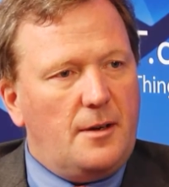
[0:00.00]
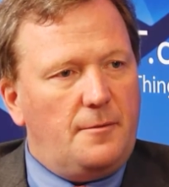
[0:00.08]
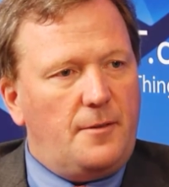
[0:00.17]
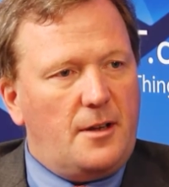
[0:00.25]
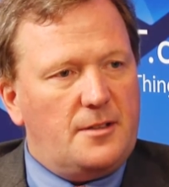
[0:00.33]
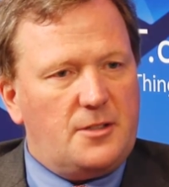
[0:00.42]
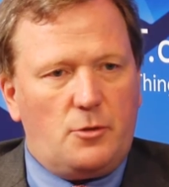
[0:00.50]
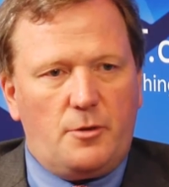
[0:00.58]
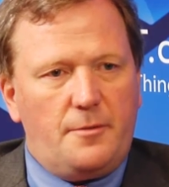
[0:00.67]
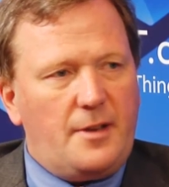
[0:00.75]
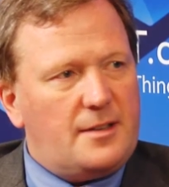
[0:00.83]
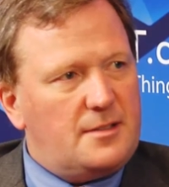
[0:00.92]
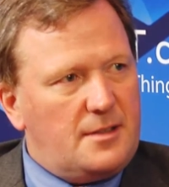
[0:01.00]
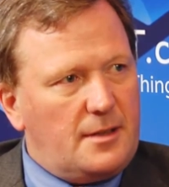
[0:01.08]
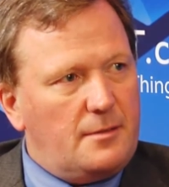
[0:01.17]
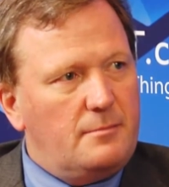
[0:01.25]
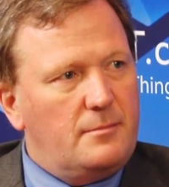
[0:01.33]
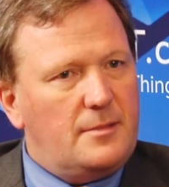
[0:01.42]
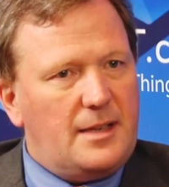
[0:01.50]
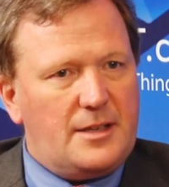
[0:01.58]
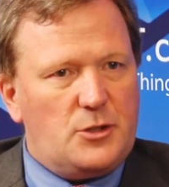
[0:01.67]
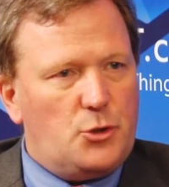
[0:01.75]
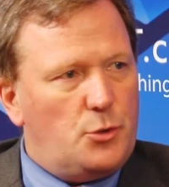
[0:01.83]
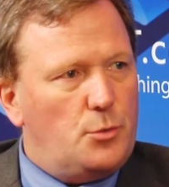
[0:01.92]
funds that are investing
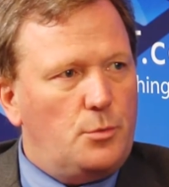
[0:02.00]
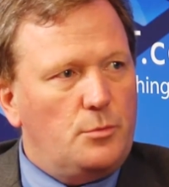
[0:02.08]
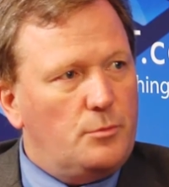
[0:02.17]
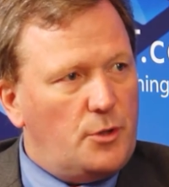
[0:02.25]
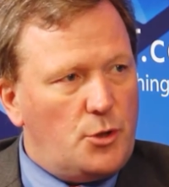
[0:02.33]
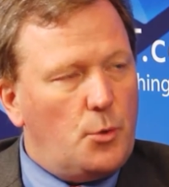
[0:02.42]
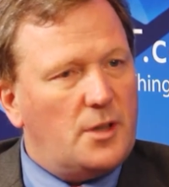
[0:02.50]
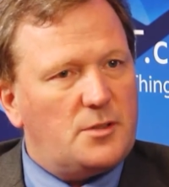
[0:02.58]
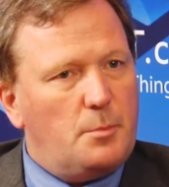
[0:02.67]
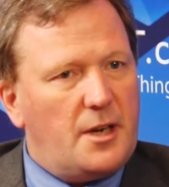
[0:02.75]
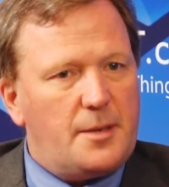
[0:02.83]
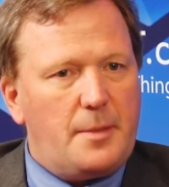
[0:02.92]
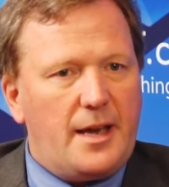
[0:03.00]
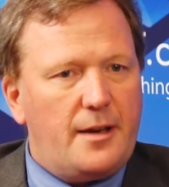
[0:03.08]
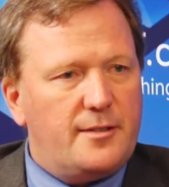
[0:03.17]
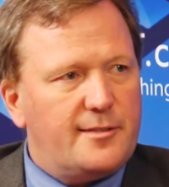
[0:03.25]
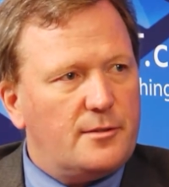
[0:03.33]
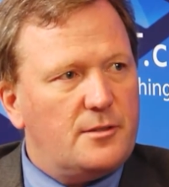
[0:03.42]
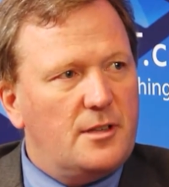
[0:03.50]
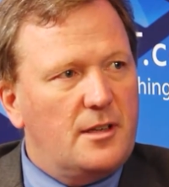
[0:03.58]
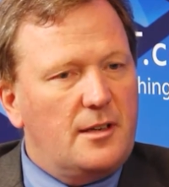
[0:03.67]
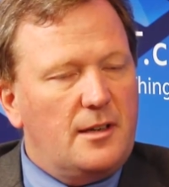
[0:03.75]
into the U.S. money managers,